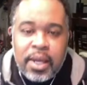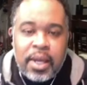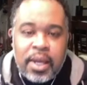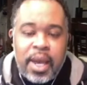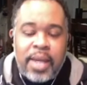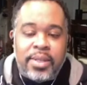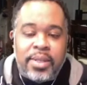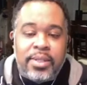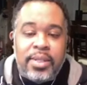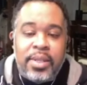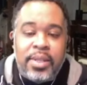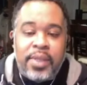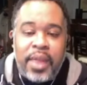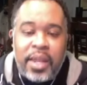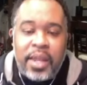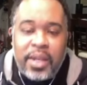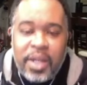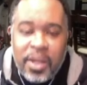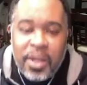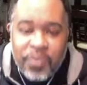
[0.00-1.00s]
and see their
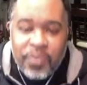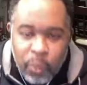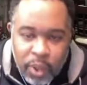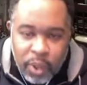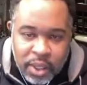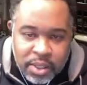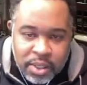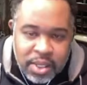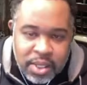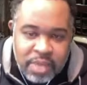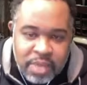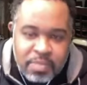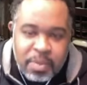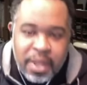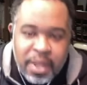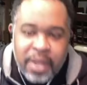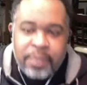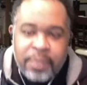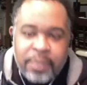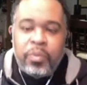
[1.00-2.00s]
loved ones.
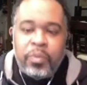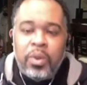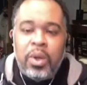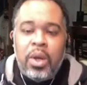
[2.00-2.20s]
Amen.